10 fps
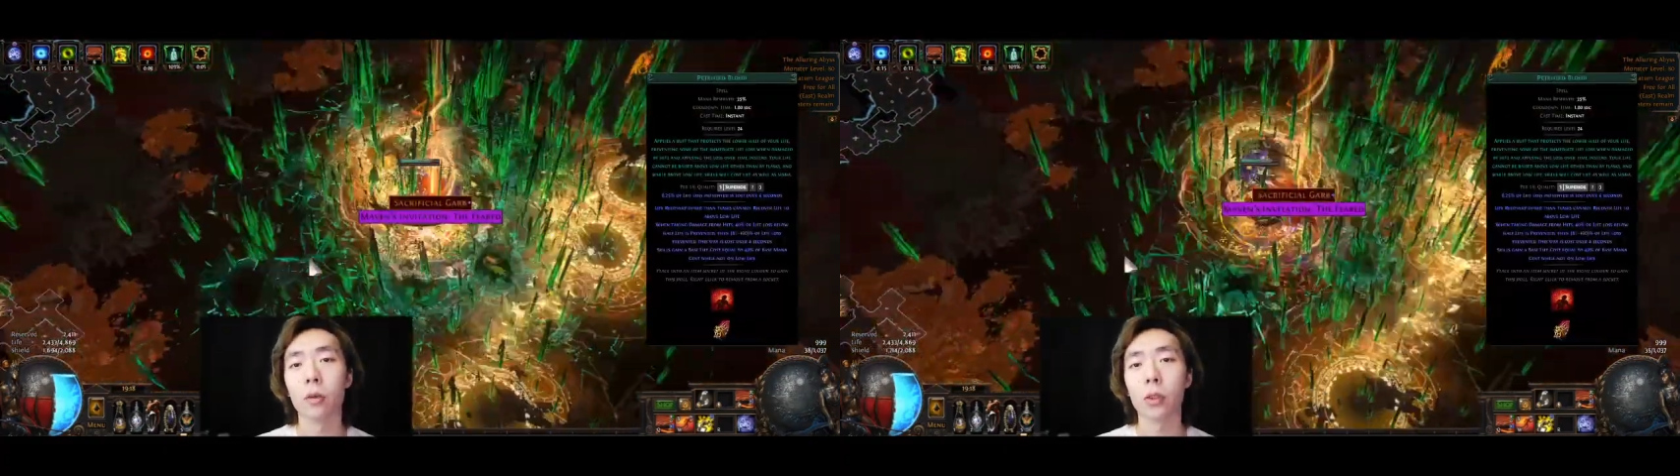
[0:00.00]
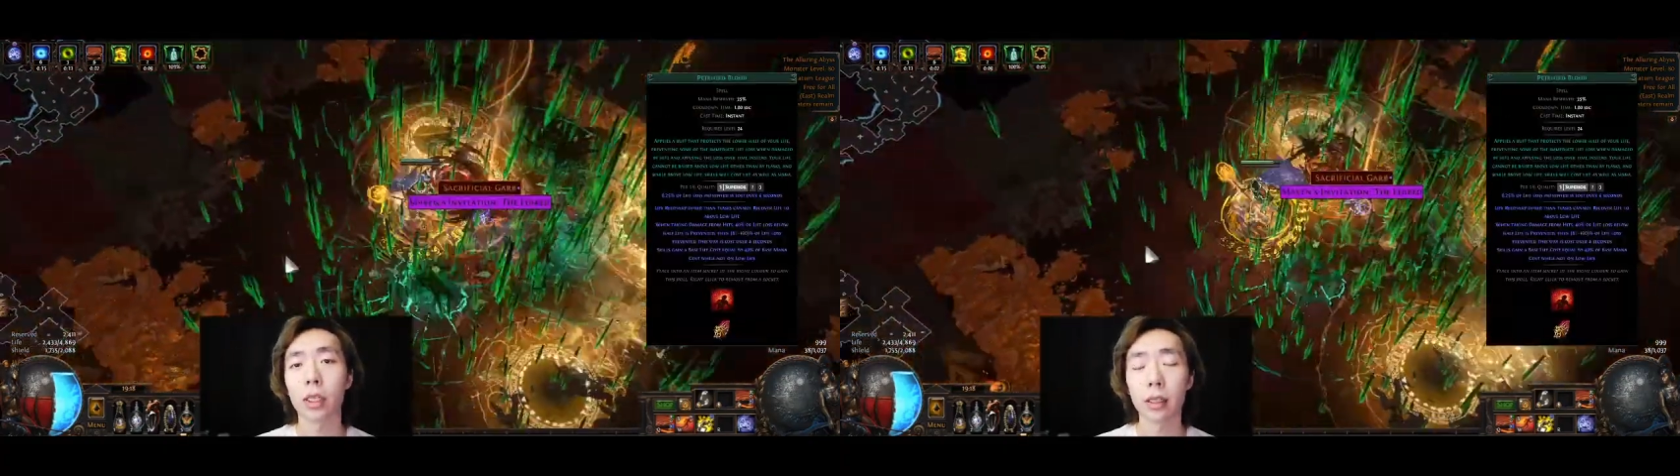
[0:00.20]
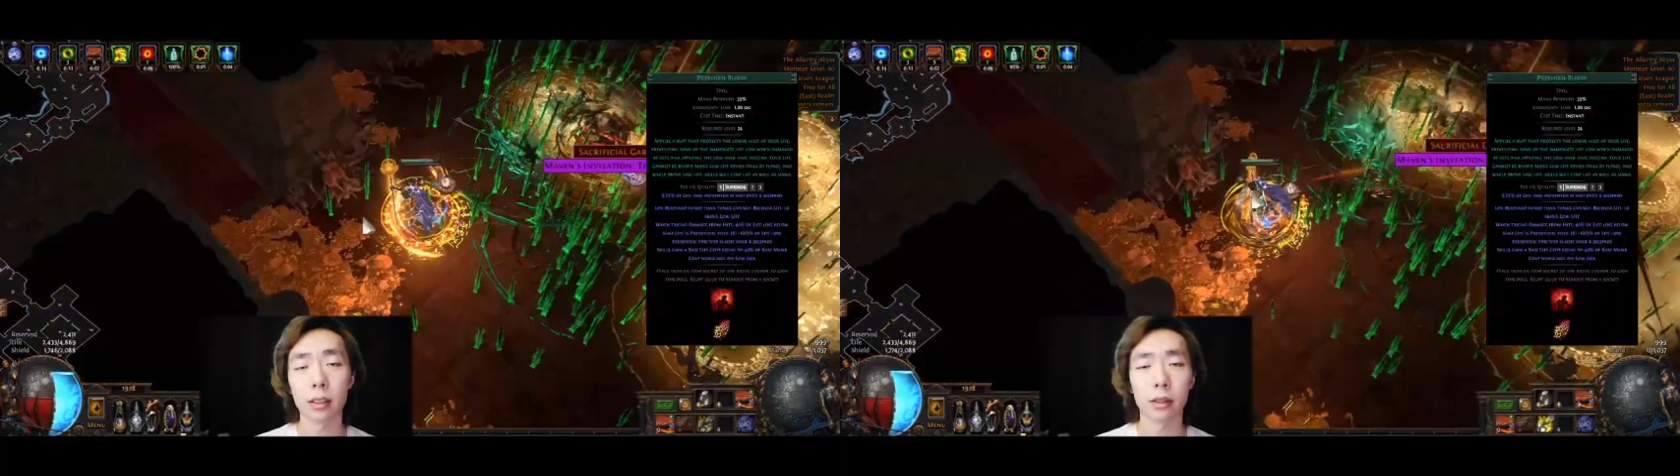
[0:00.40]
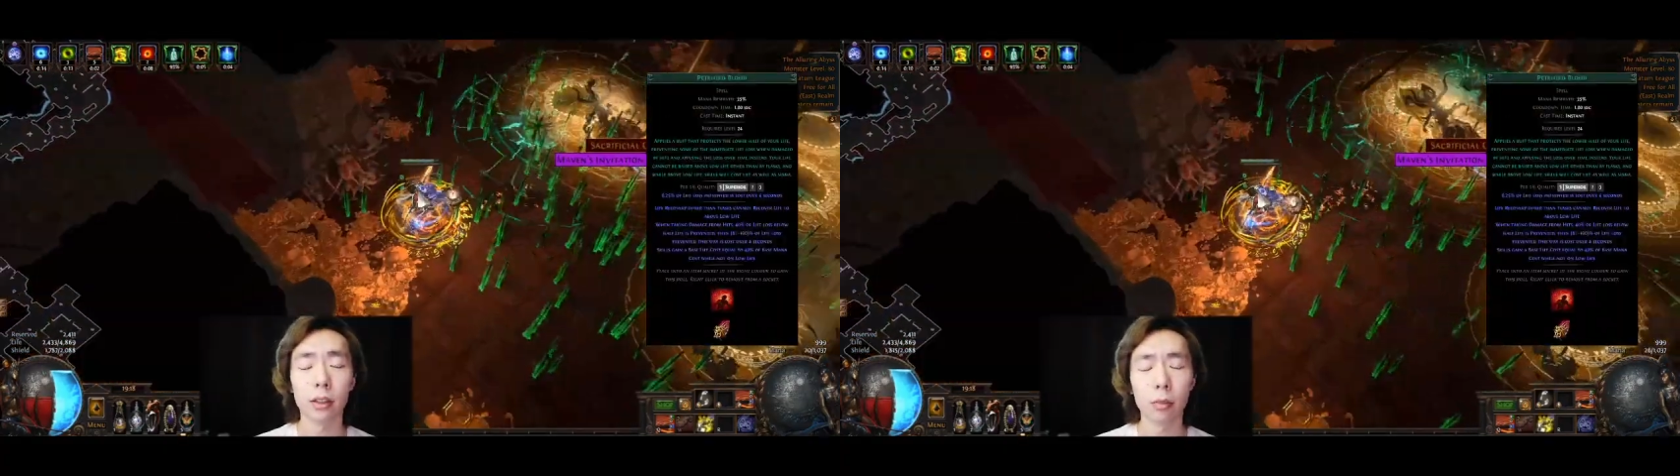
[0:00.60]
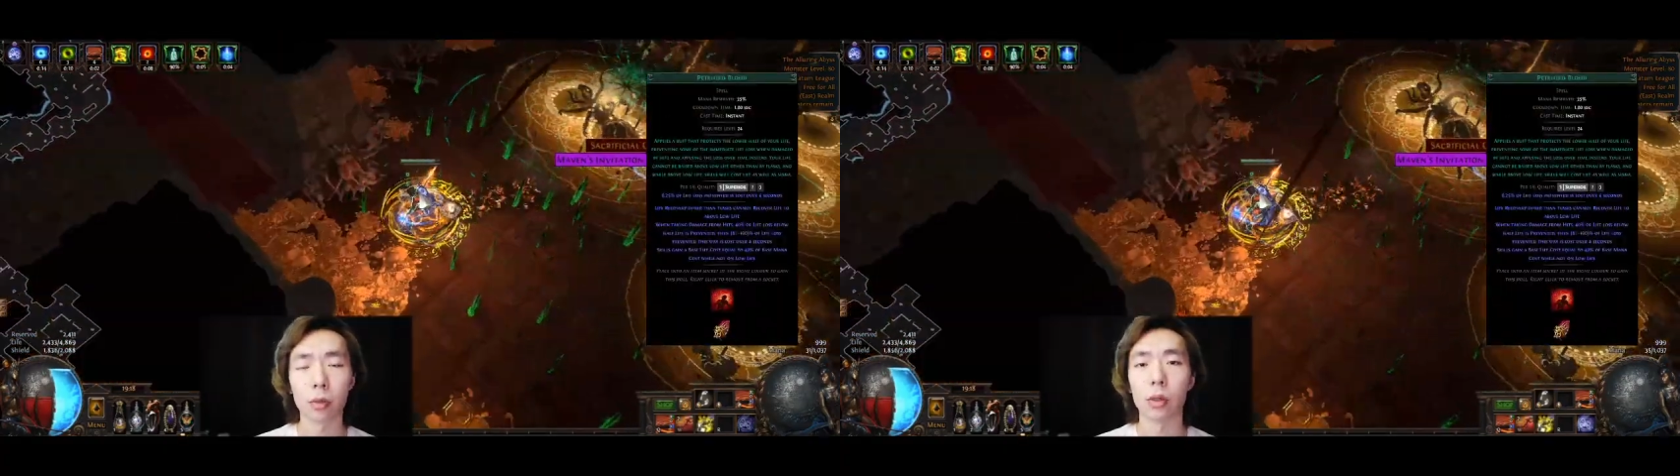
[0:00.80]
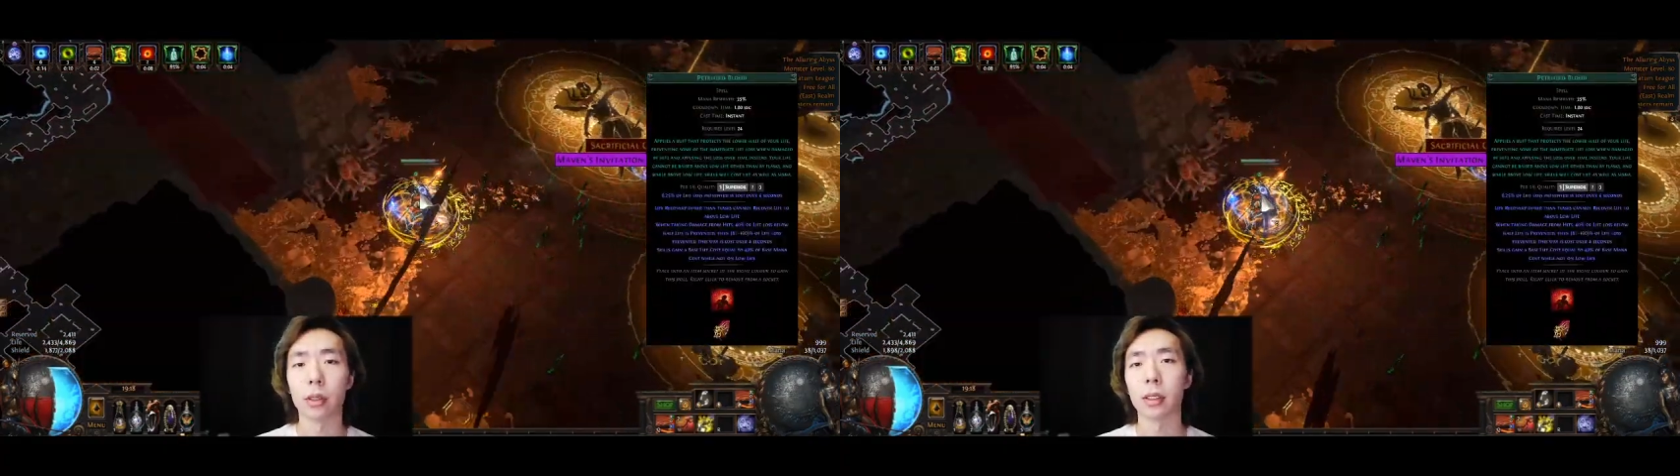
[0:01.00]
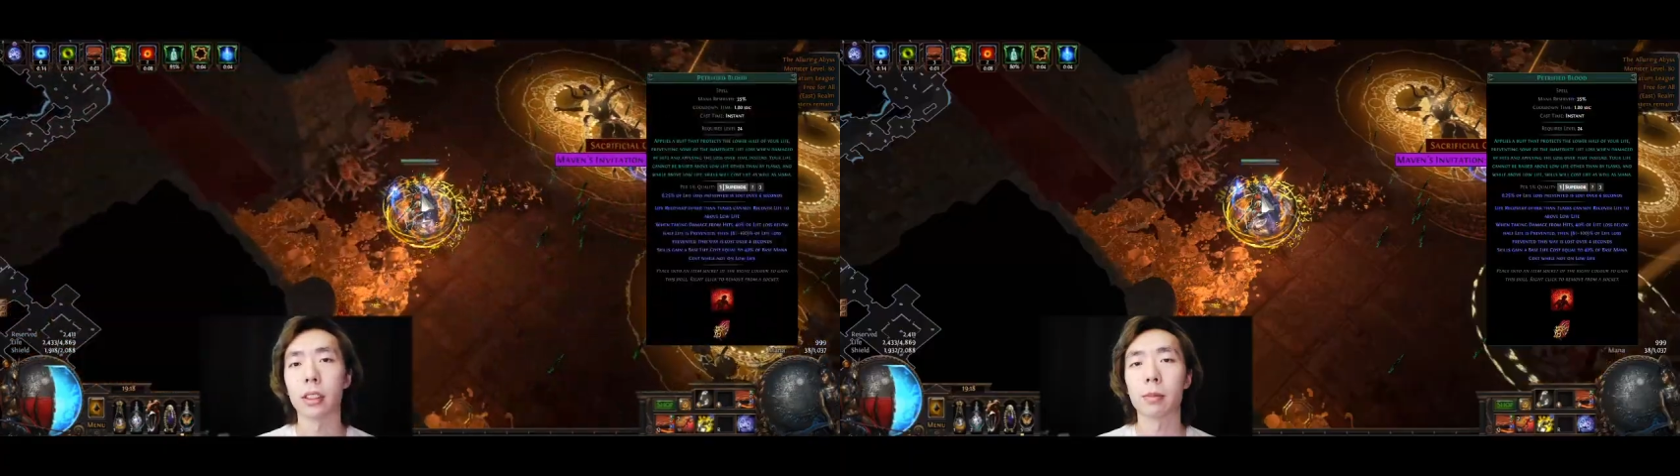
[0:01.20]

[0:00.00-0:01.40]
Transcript: which I think is super worth it,